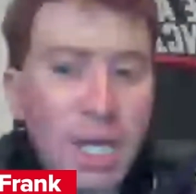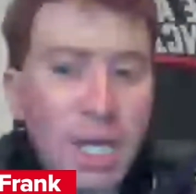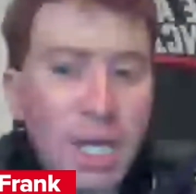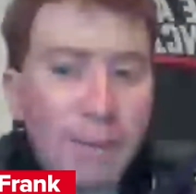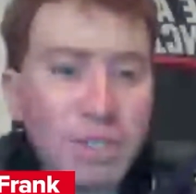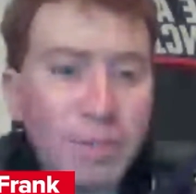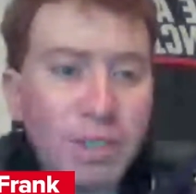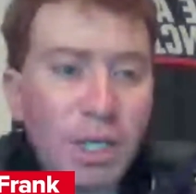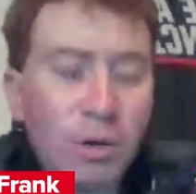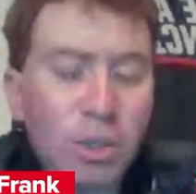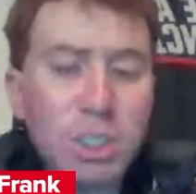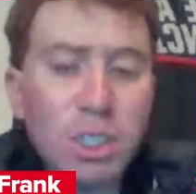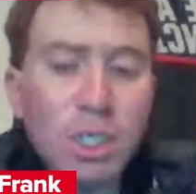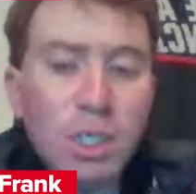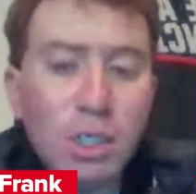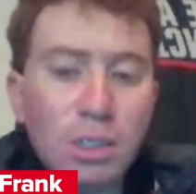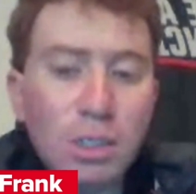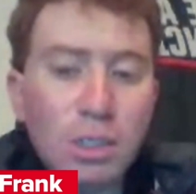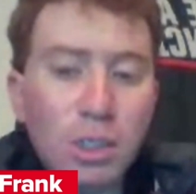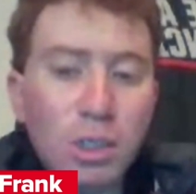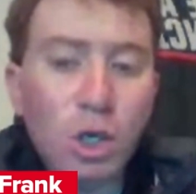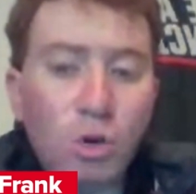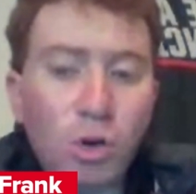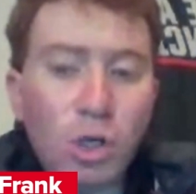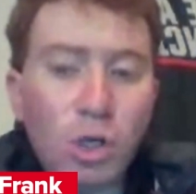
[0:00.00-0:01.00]
I mean, there was,
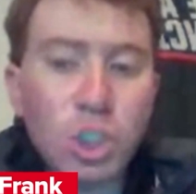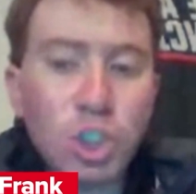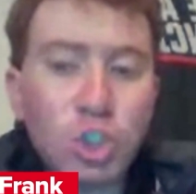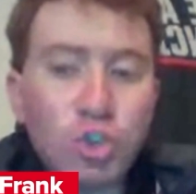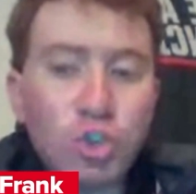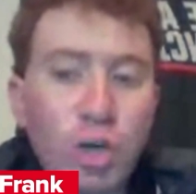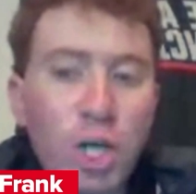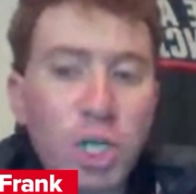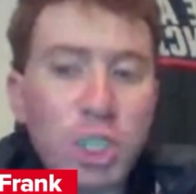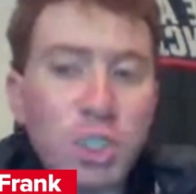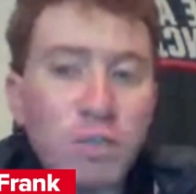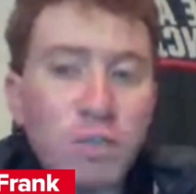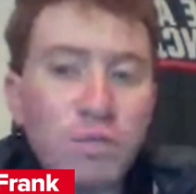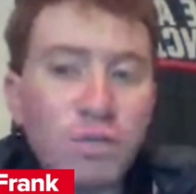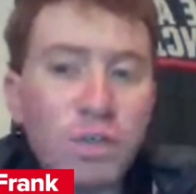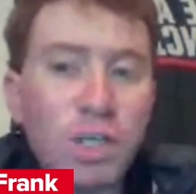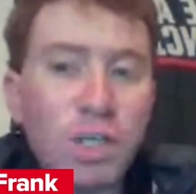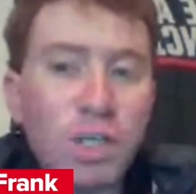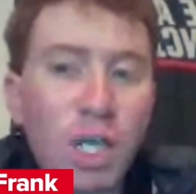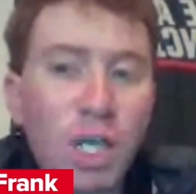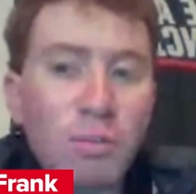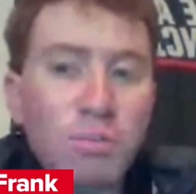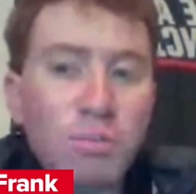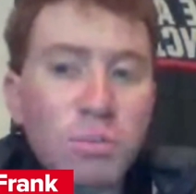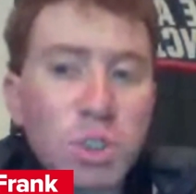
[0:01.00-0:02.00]
a
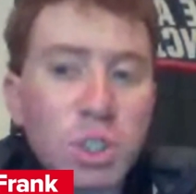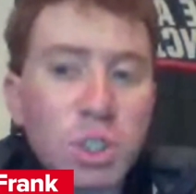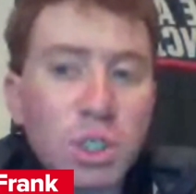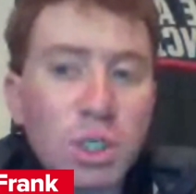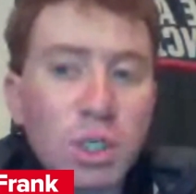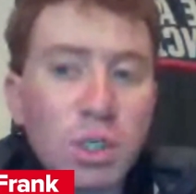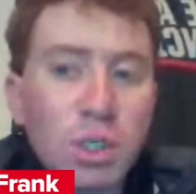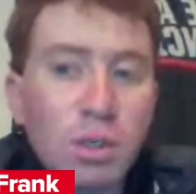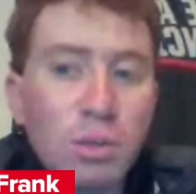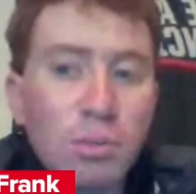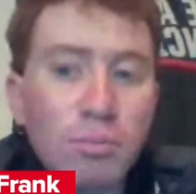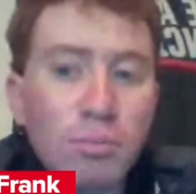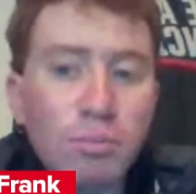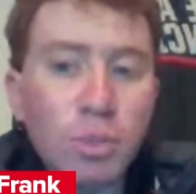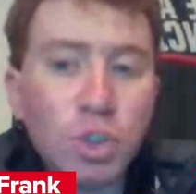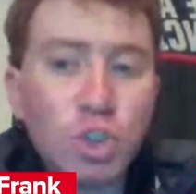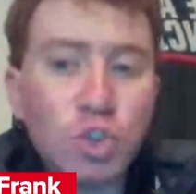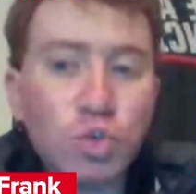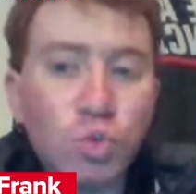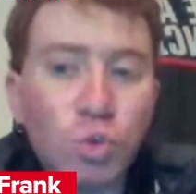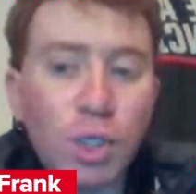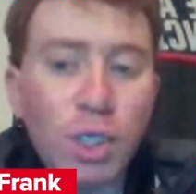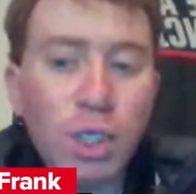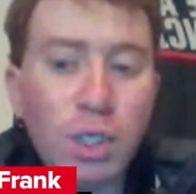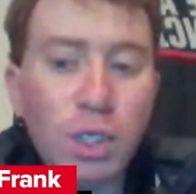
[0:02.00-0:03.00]
stretch of
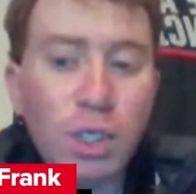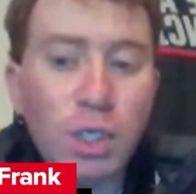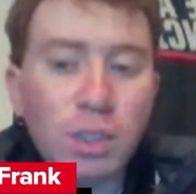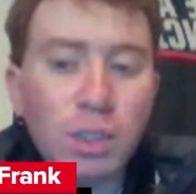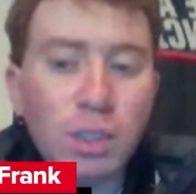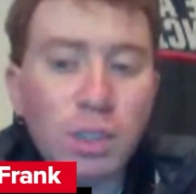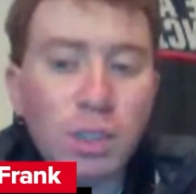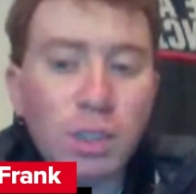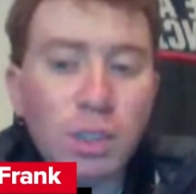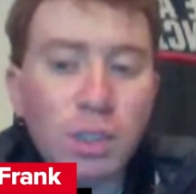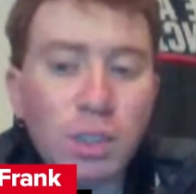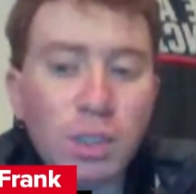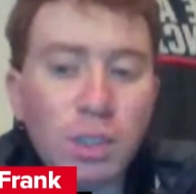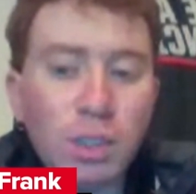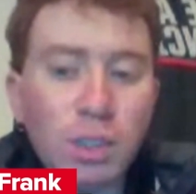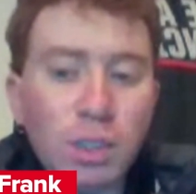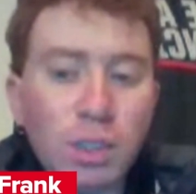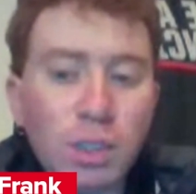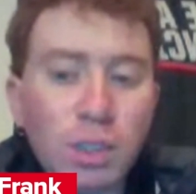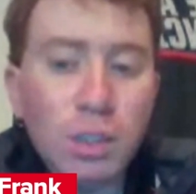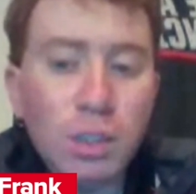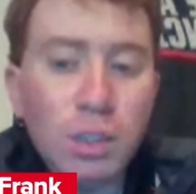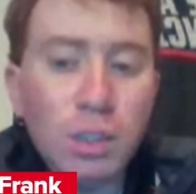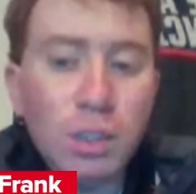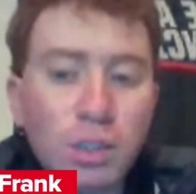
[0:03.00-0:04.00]
games
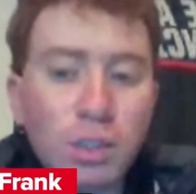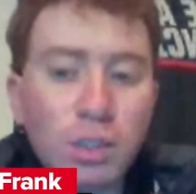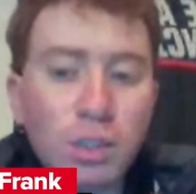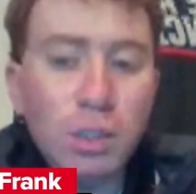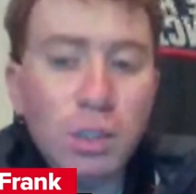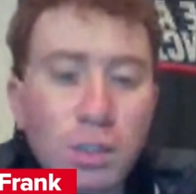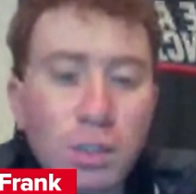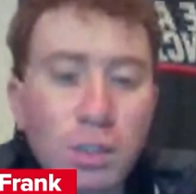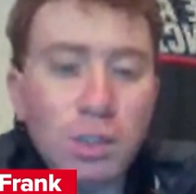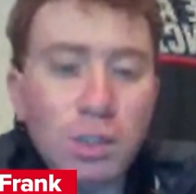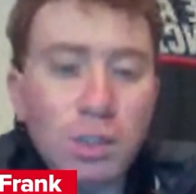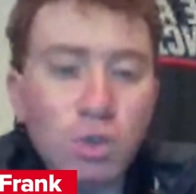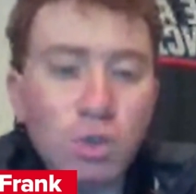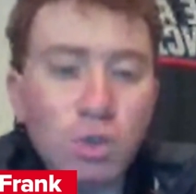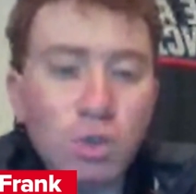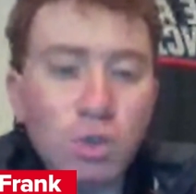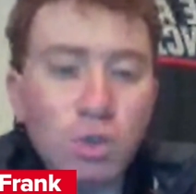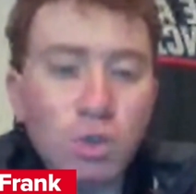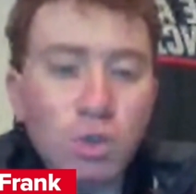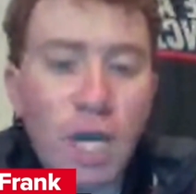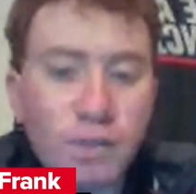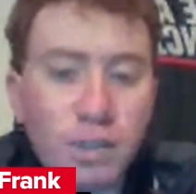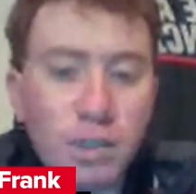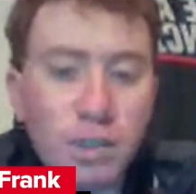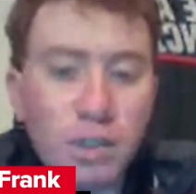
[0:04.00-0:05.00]
between
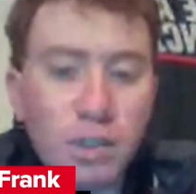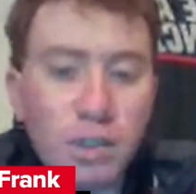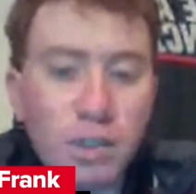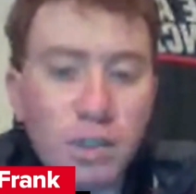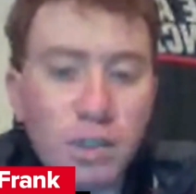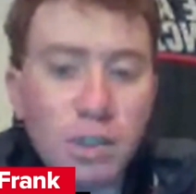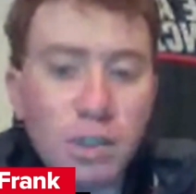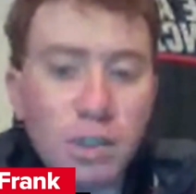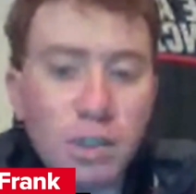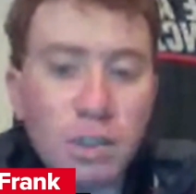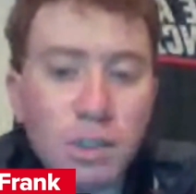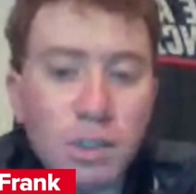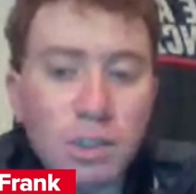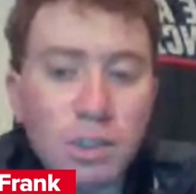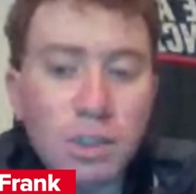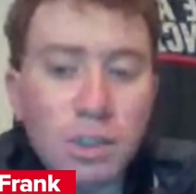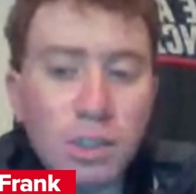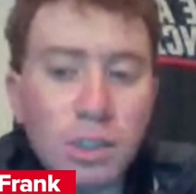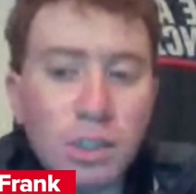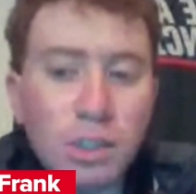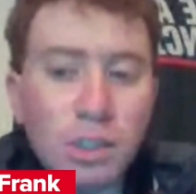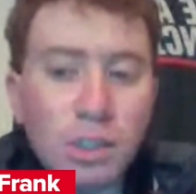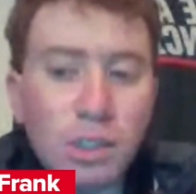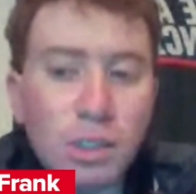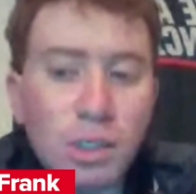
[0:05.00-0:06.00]
UCF,
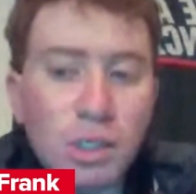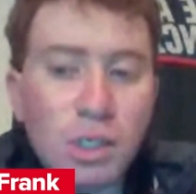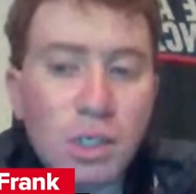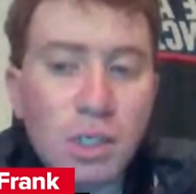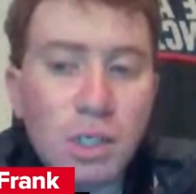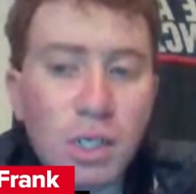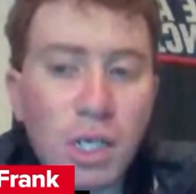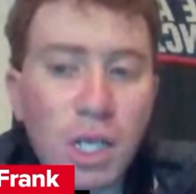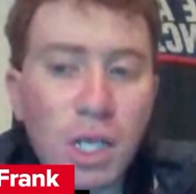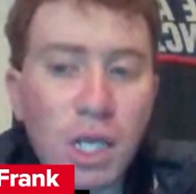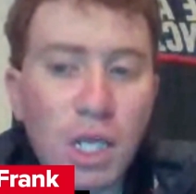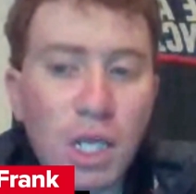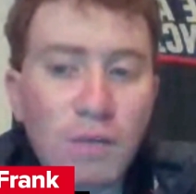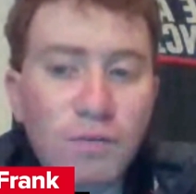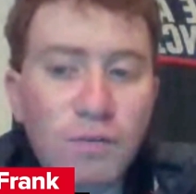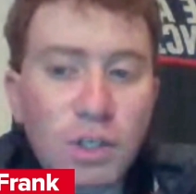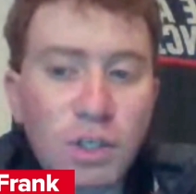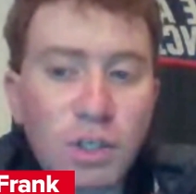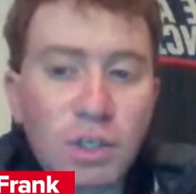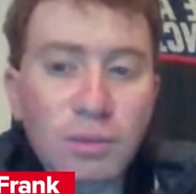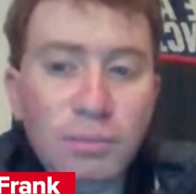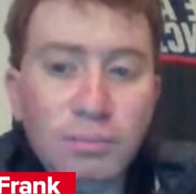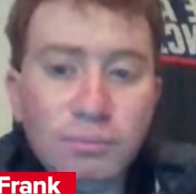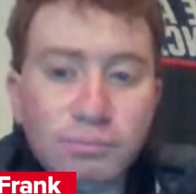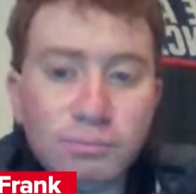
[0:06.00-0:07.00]

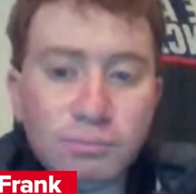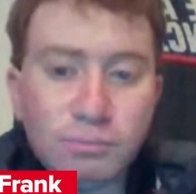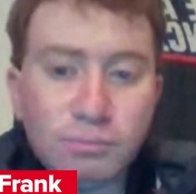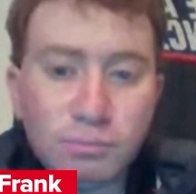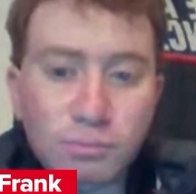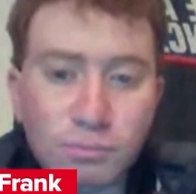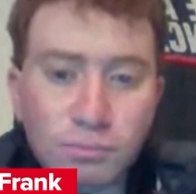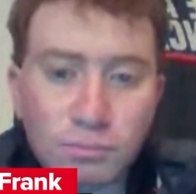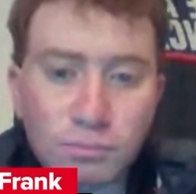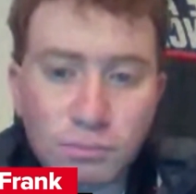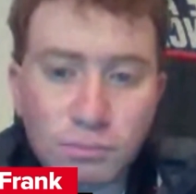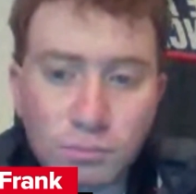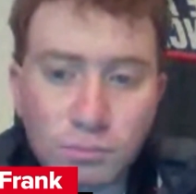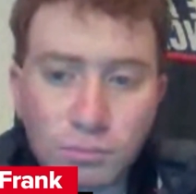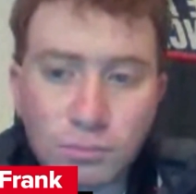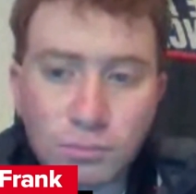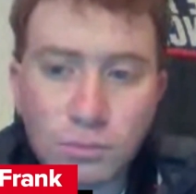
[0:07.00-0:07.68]
Navy,